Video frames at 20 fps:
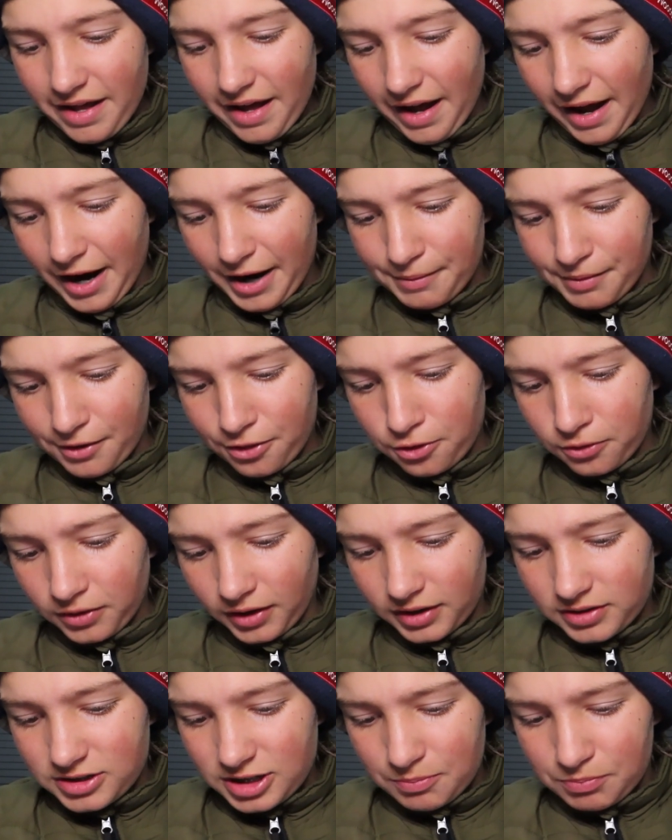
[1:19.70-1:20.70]
I thought
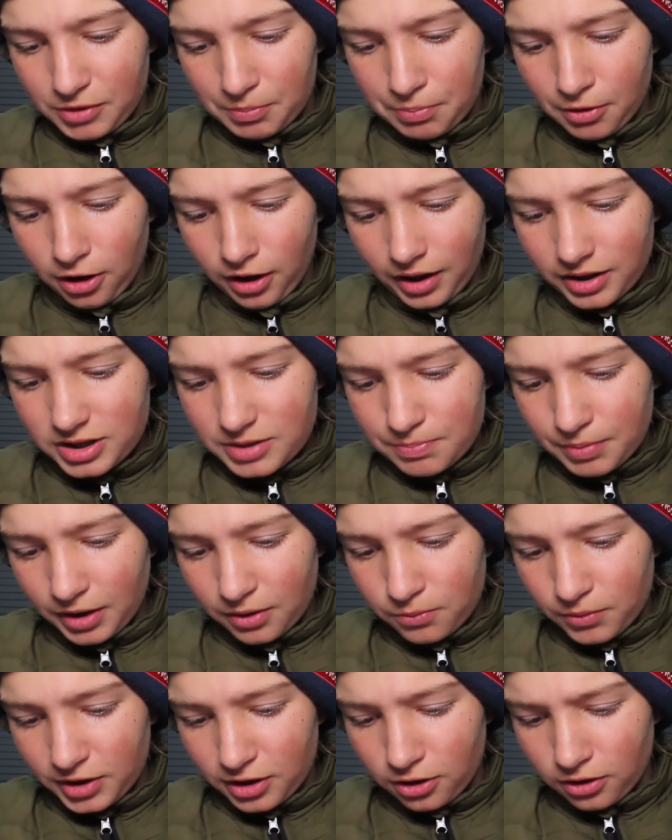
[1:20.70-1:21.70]
I'd tip the Pies,
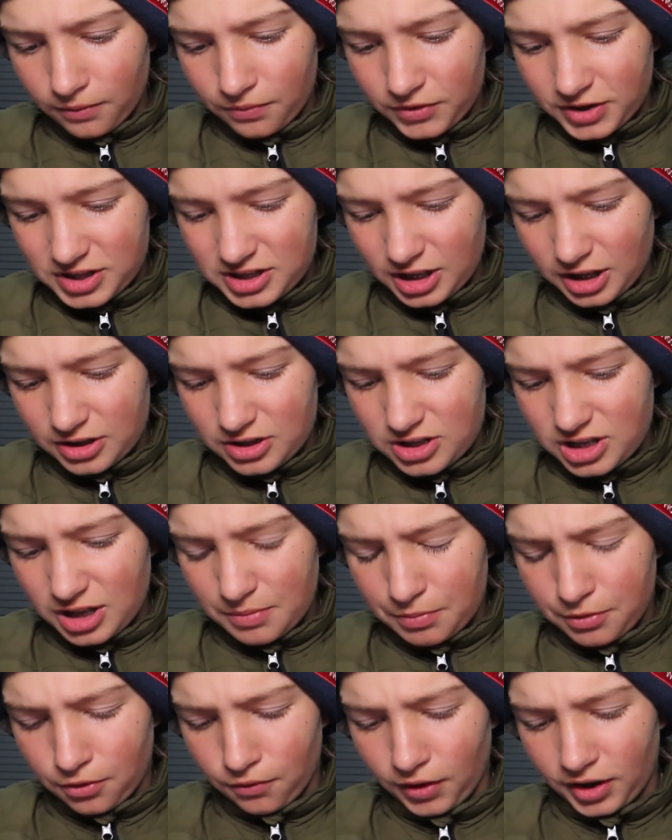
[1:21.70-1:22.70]
but we got the Suns
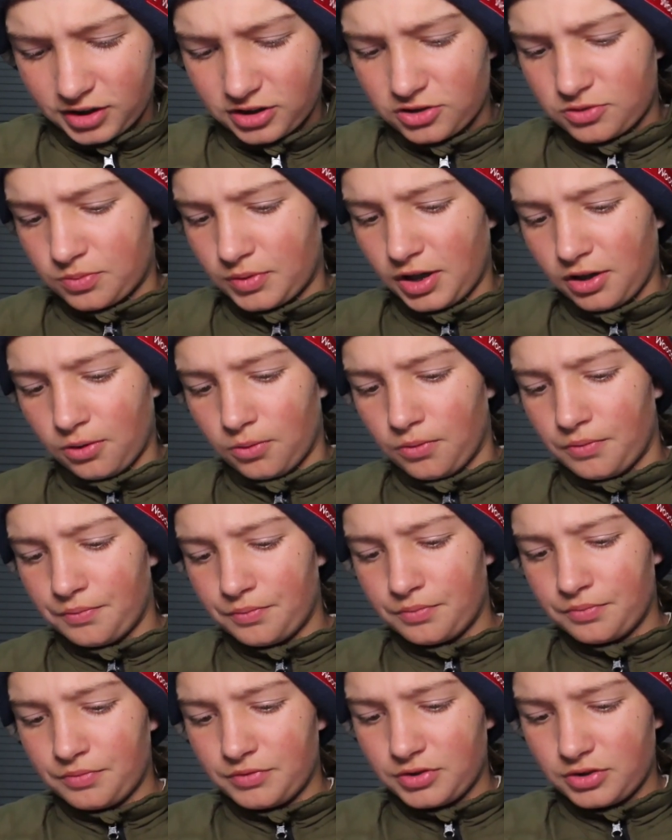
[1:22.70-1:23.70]
tip correct as well.
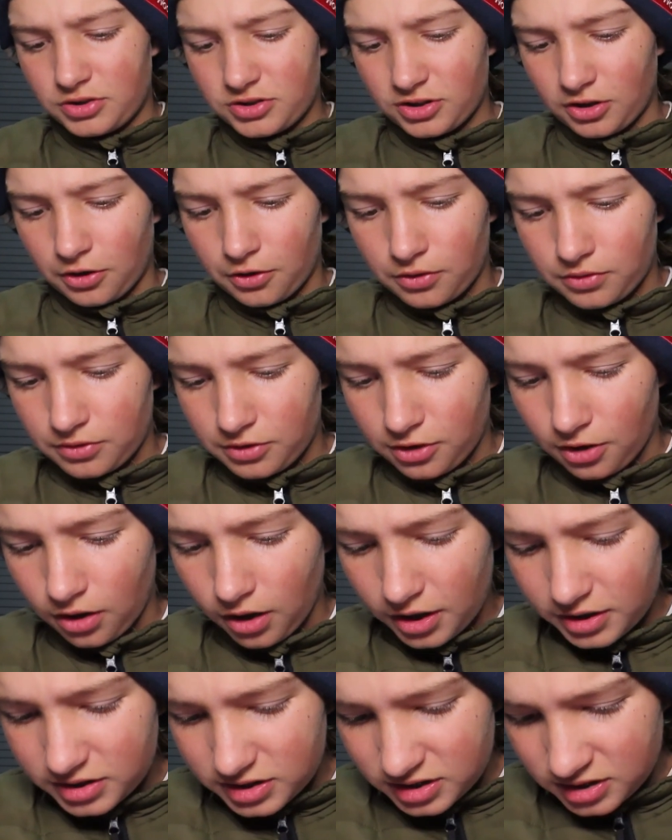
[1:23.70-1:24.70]
So,
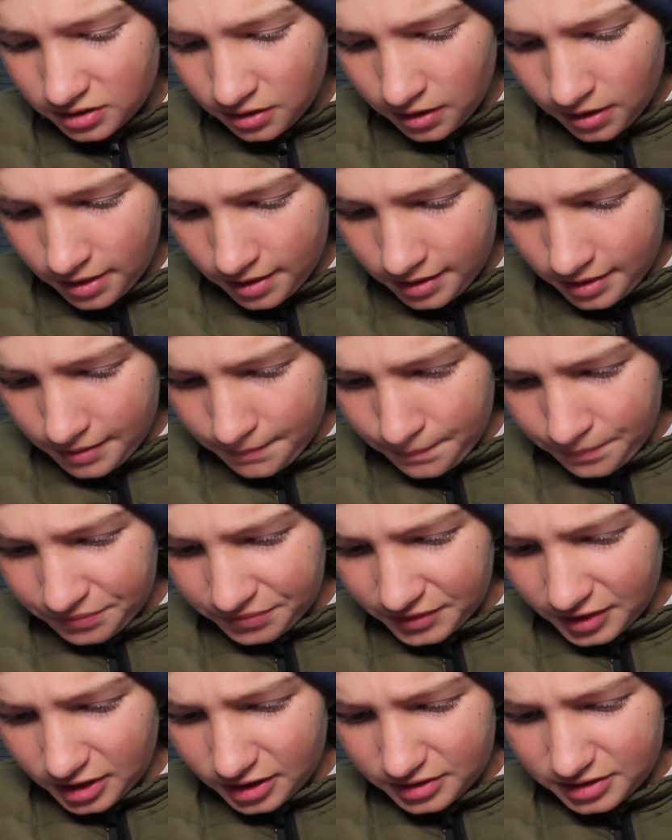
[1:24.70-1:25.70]
nice.
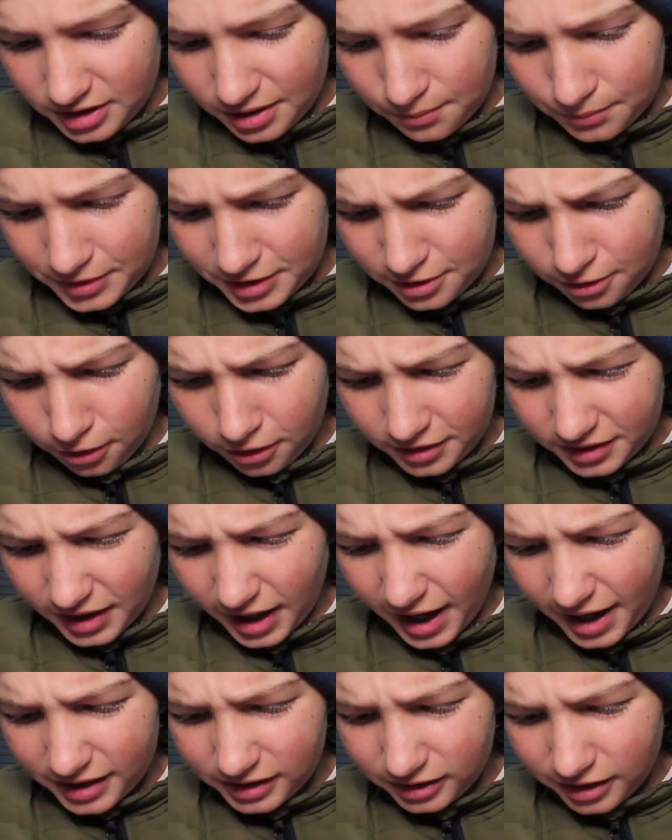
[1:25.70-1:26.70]
And then we got
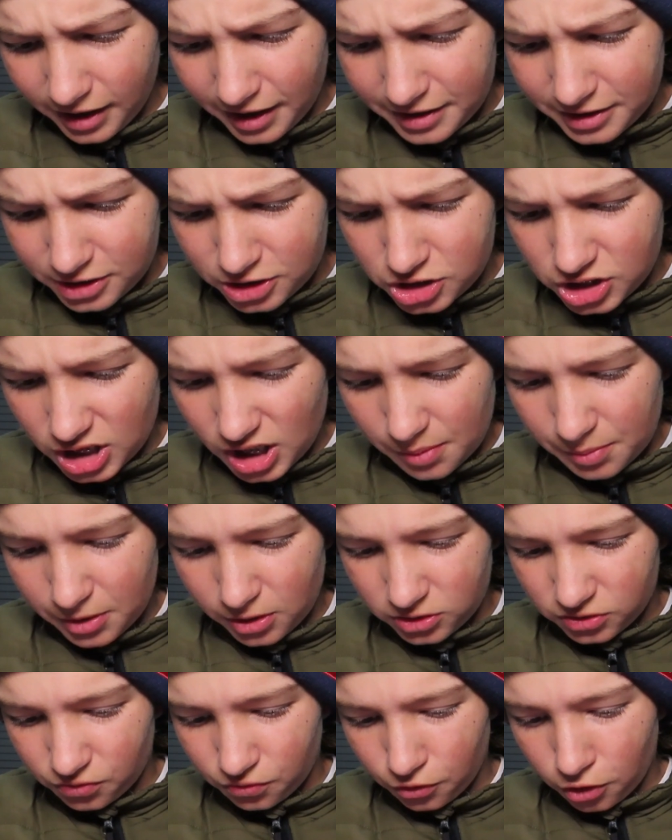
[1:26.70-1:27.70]
Adelaide at
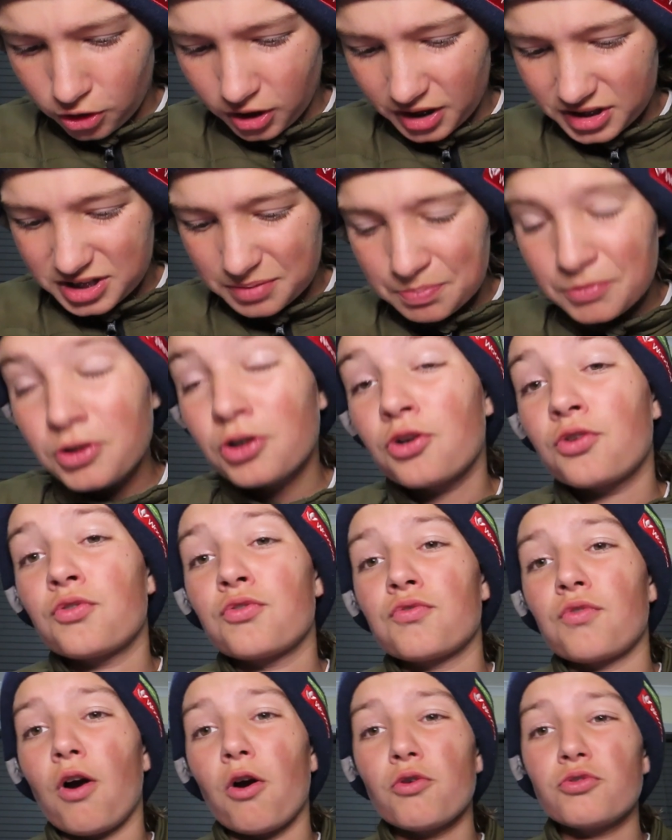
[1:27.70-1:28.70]
GWS wrong. I tipped the
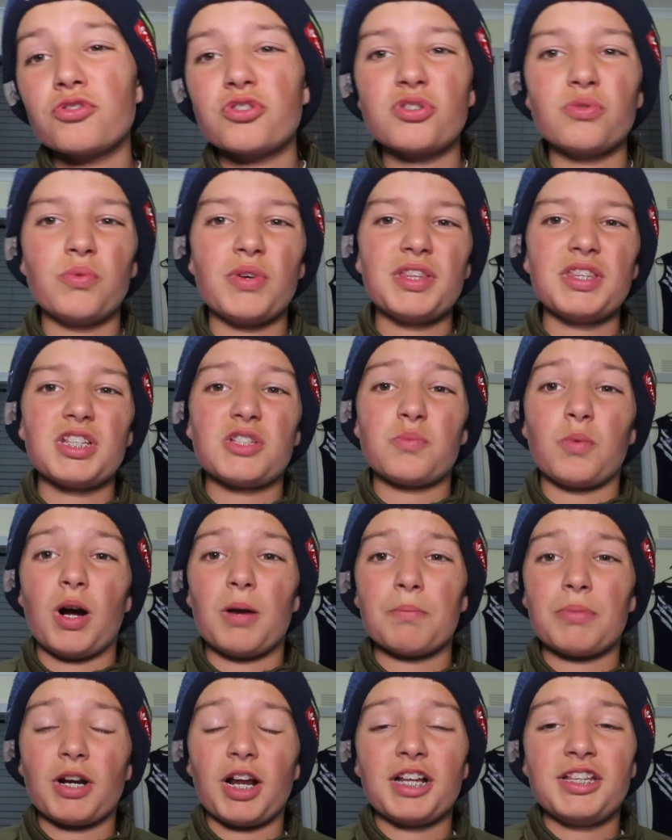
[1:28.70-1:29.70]
Crows to win this
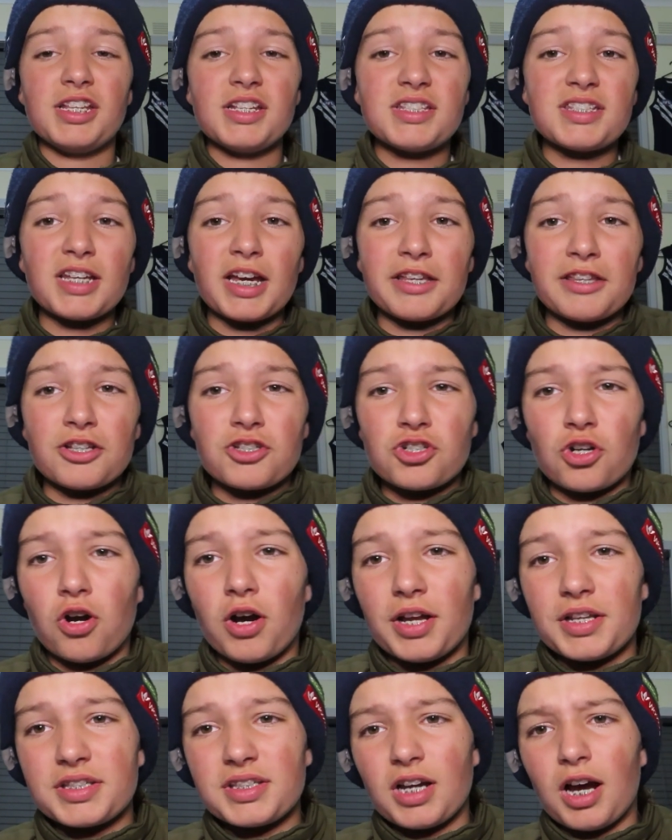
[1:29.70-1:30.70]
one, but I did say the
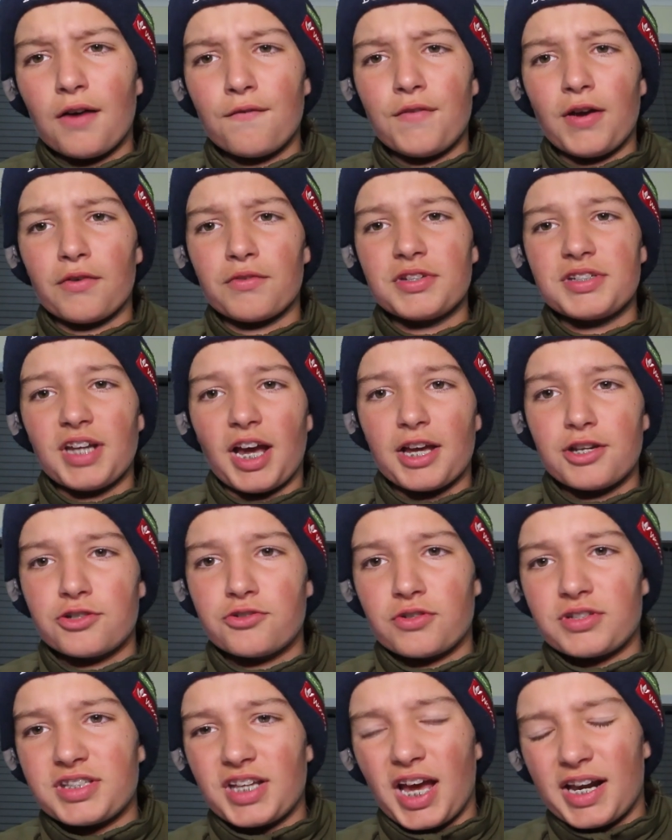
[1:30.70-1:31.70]
Giants are very
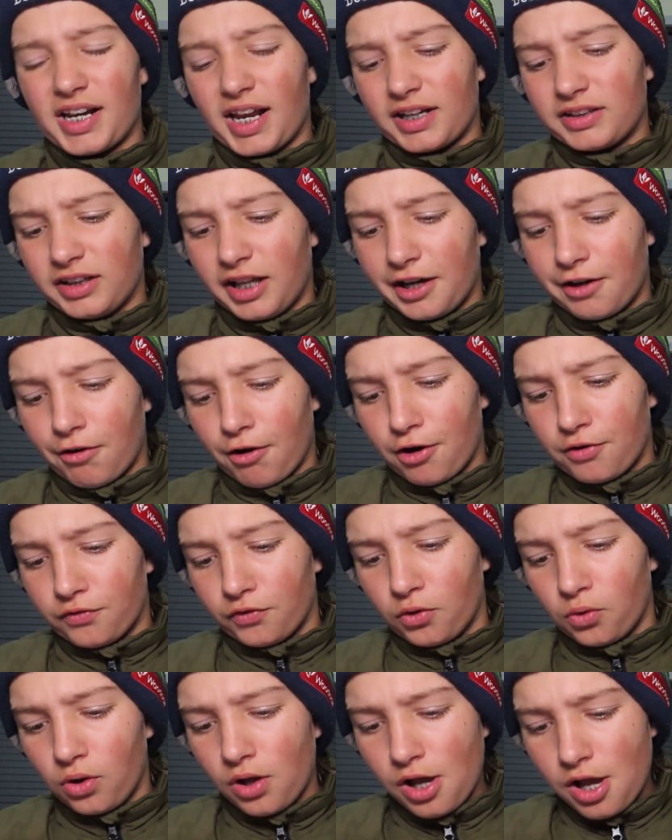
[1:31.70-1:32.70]
dangerous at Adelaide
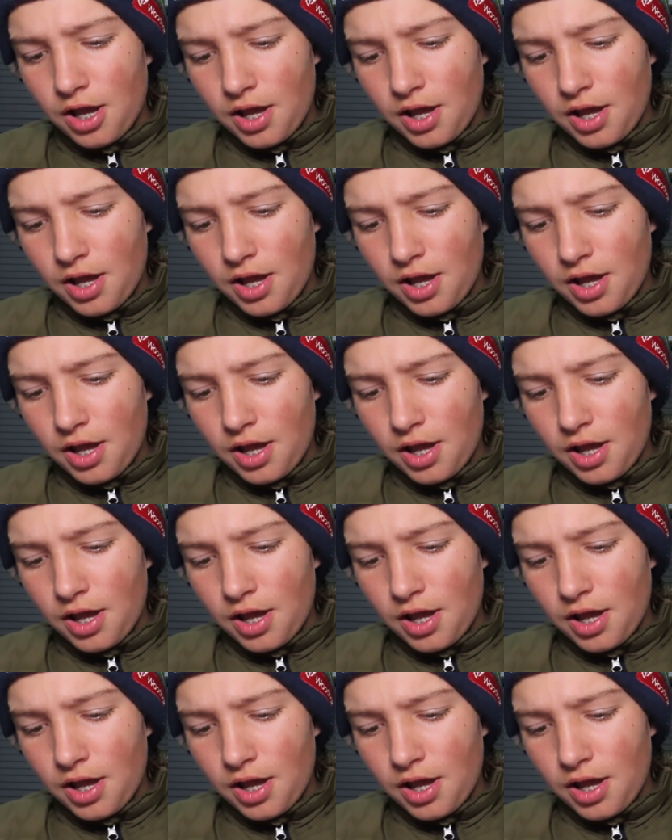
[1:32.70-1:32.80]
Oval.